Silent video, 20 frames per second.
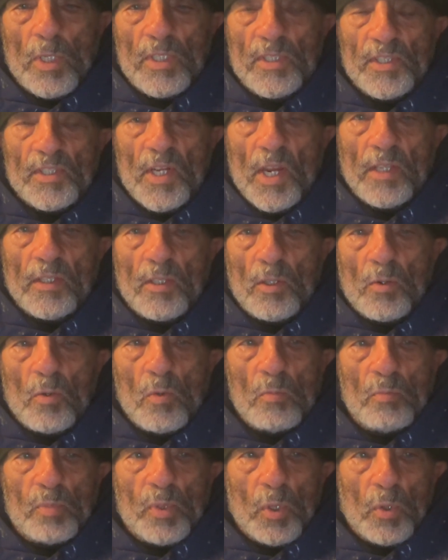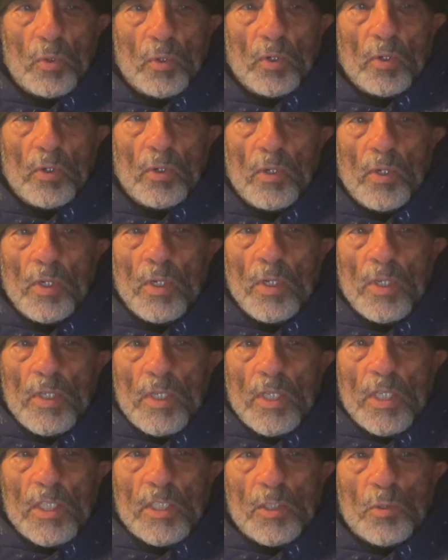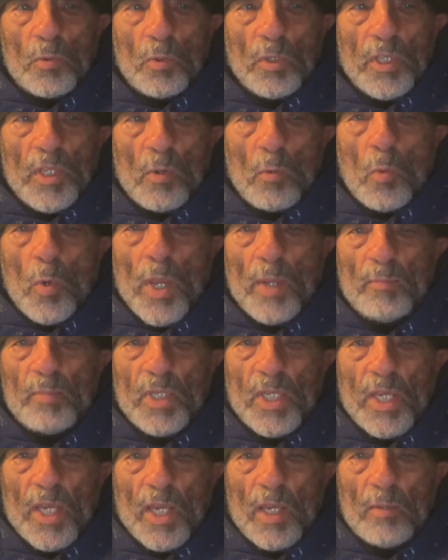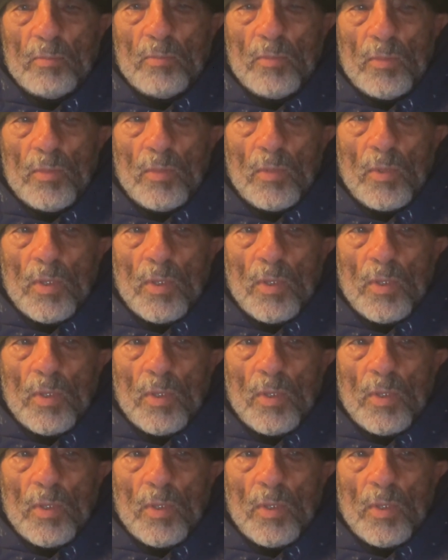inside the computer is with a webcam